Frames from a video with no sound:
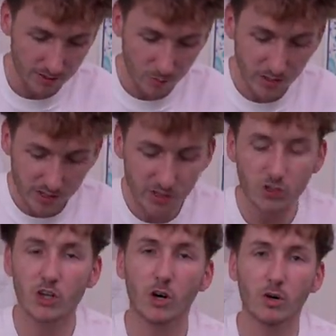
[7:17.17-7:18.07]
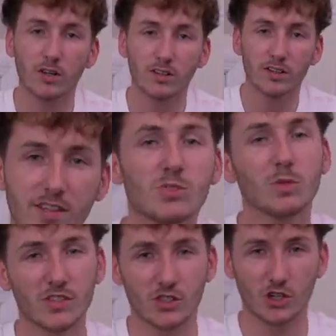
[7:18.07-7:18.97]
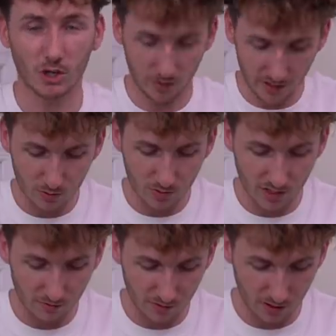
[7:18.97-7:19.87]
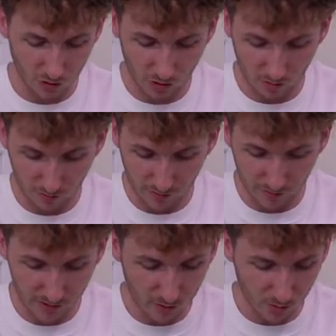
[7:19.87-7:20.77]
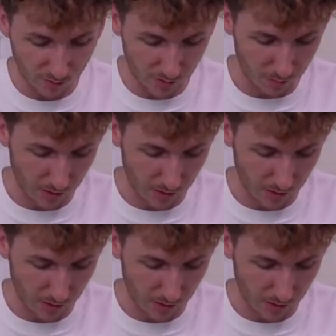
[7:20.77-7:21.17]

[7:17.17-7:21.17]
Was this a joke? This was a joke. This was definitely a joke. For the, This was for the